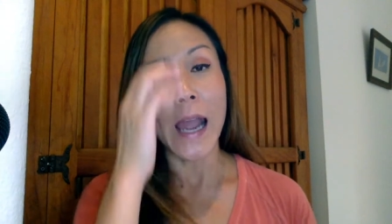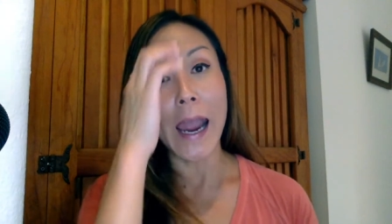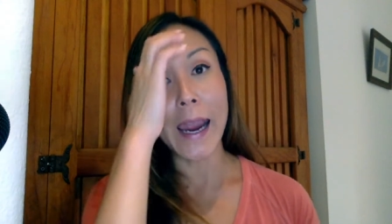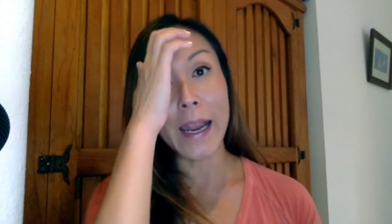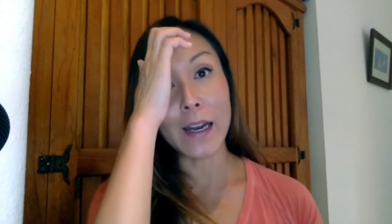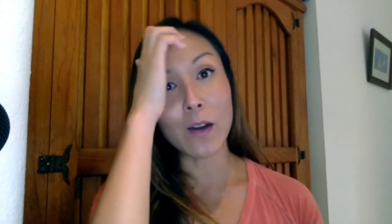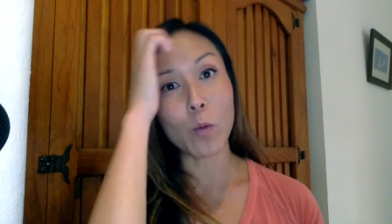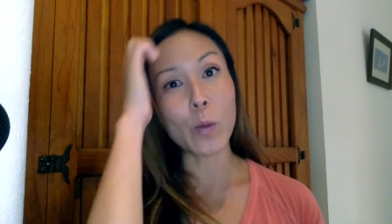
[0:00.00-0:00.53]

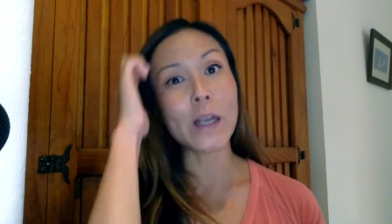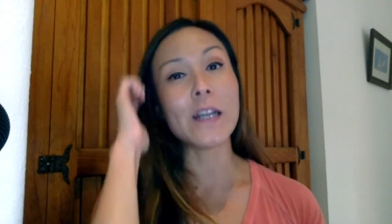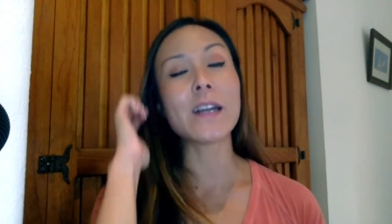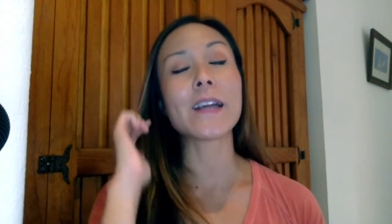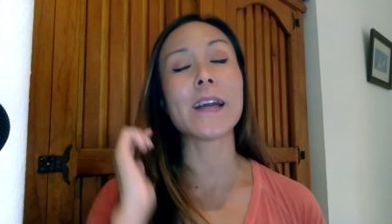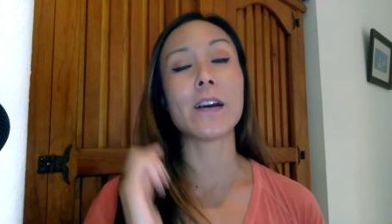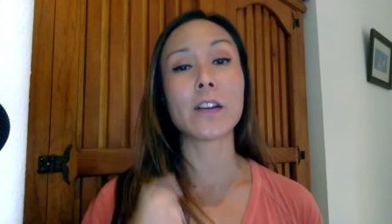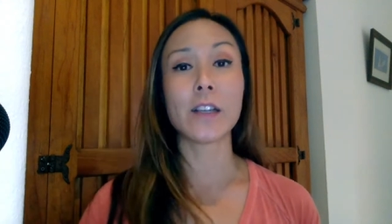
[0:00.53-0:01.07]
And we did
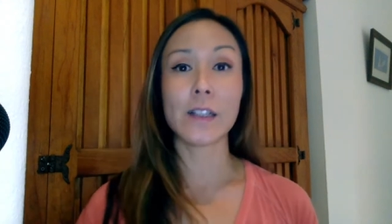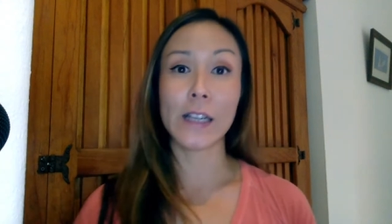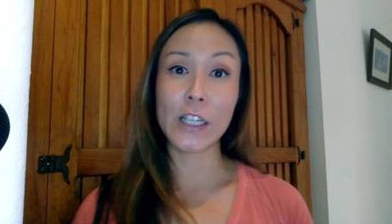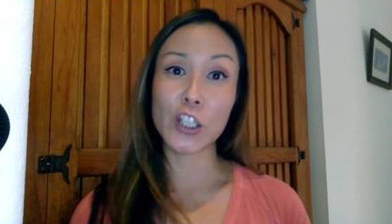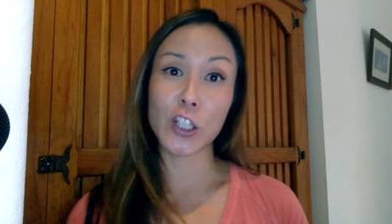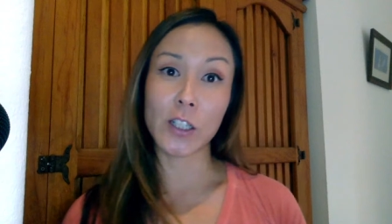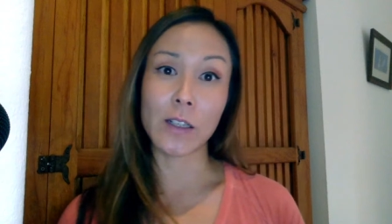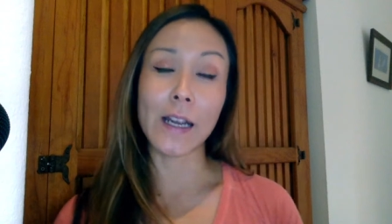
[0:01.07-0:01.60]
a
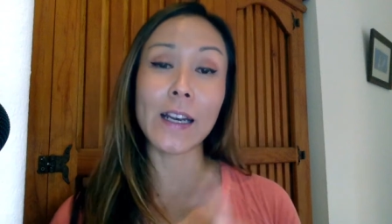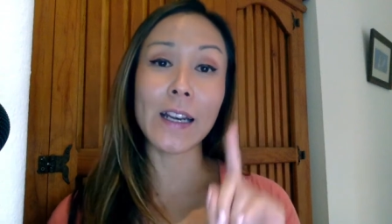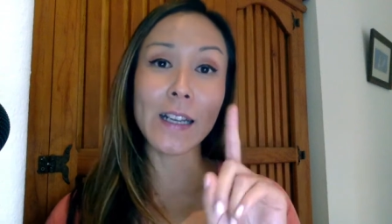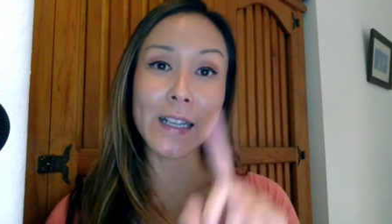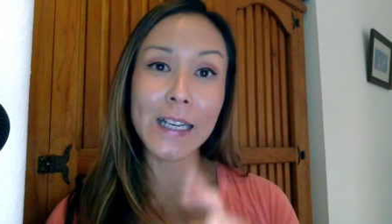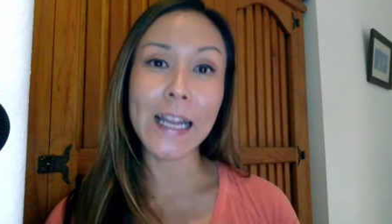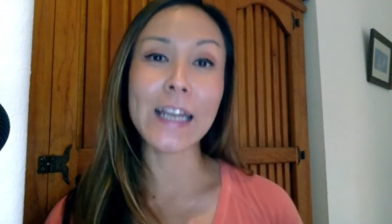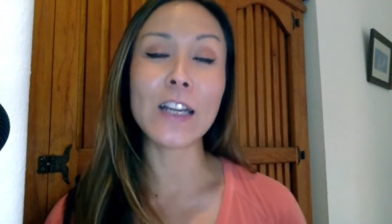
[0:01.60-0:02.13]
calculation, and in
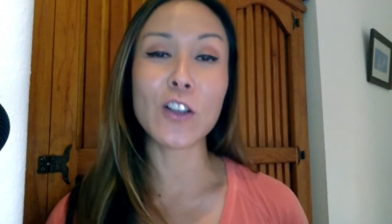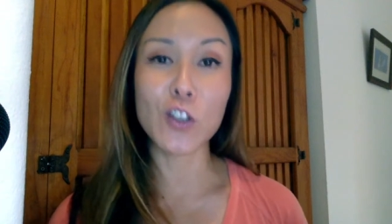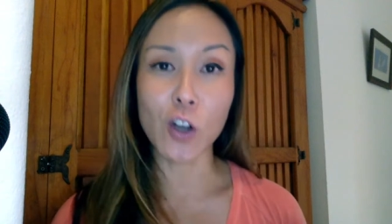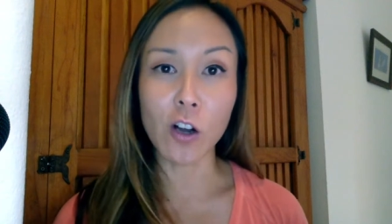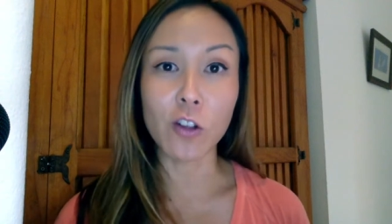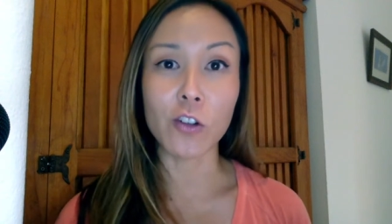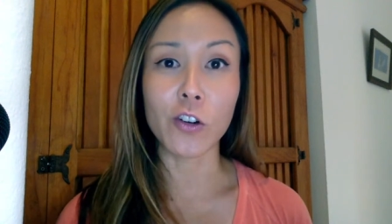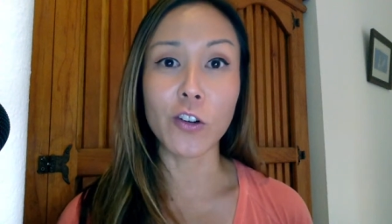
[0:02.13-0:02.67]
Canadian
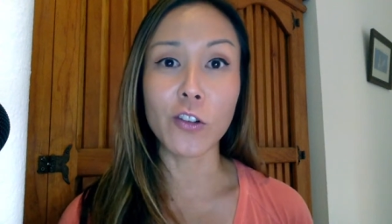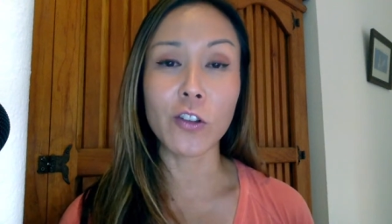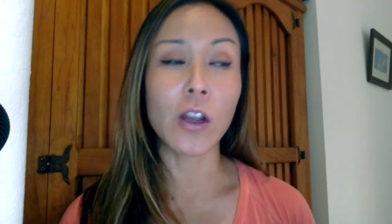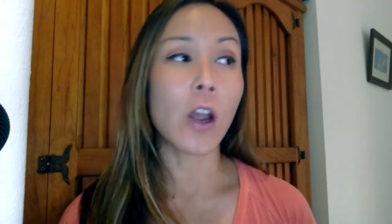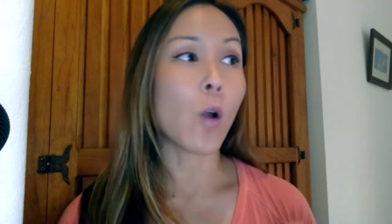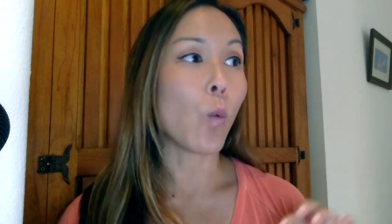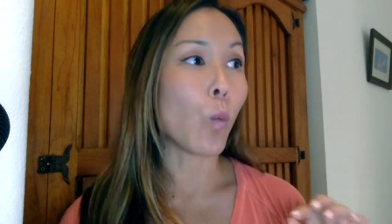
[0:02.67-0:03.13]
dollars,